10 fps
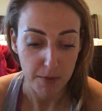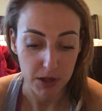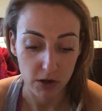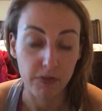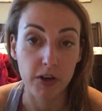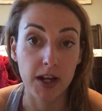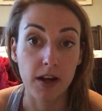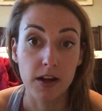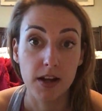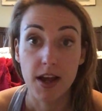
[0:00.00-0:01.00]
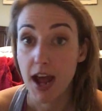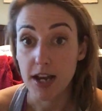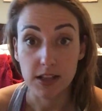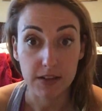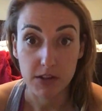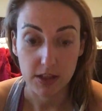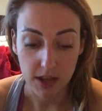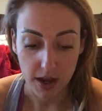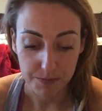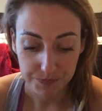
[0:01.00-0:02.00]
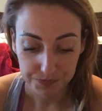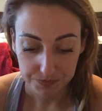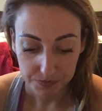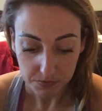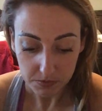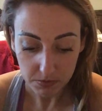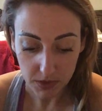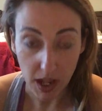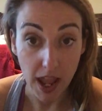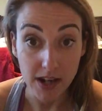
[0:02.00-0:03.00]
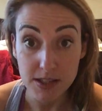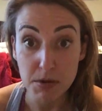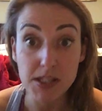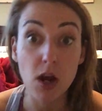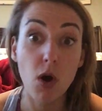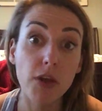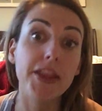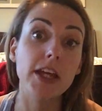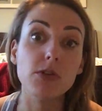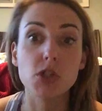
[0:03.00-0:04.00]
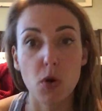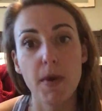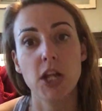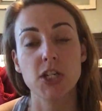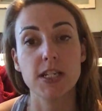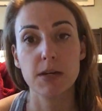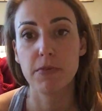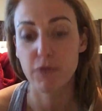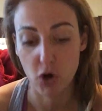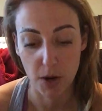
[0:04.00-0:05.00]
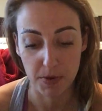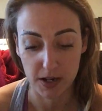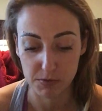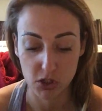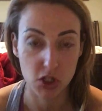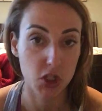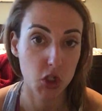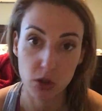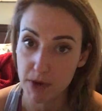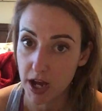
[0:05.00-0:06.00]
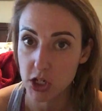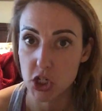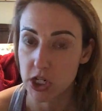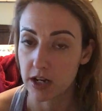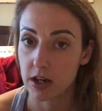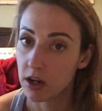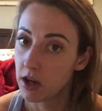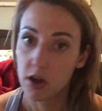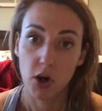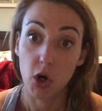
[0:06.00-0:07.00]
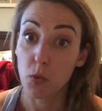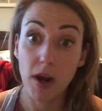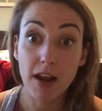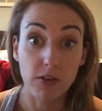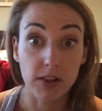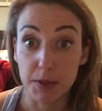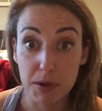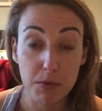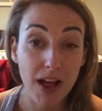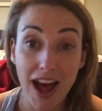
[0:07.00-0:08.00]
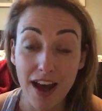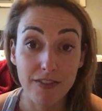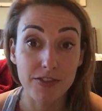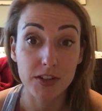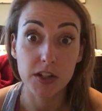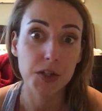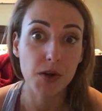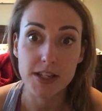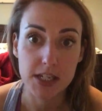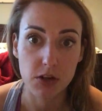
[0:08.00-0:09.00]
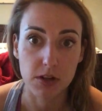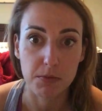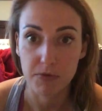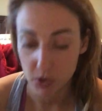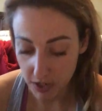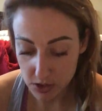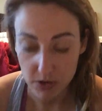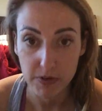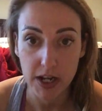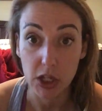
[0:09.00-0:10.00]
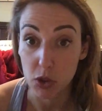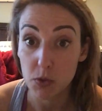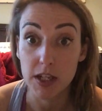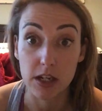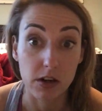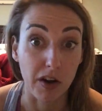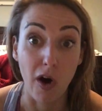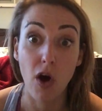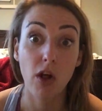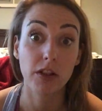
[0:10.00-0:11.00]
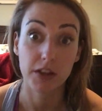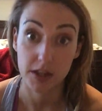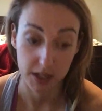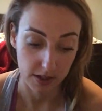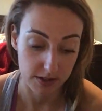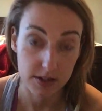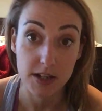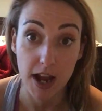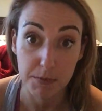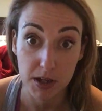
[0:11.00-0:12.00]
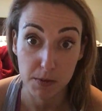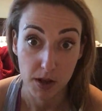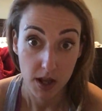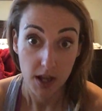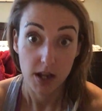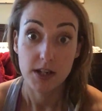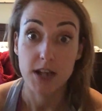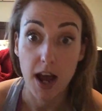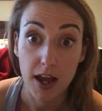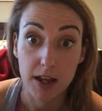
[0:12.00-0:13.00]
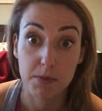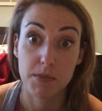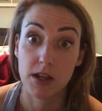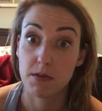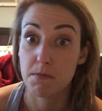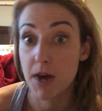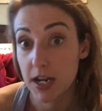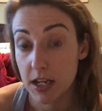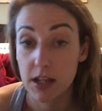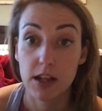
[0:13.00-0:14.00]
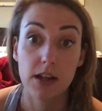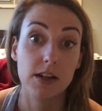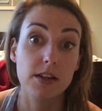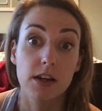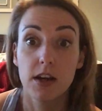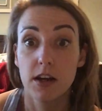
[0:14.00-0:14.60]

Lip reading: here for you, and leave it at that. And somebody say, oh, thank you so much, I did before, but it was just too much, or whatever. Like, people have, you guys hear them. If you guys are inviting, you hear all the things, time and money and